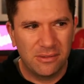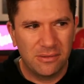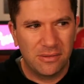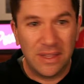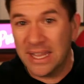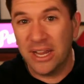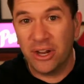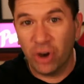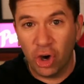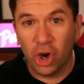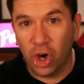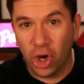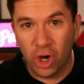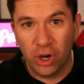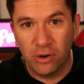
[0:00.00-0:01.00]
The
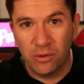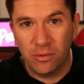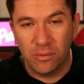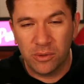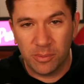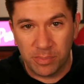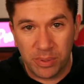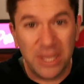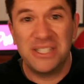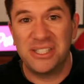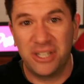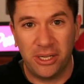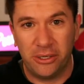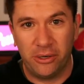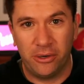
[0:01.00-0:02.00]
kicker, the place
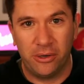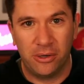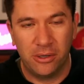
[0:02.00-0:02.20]
kicker.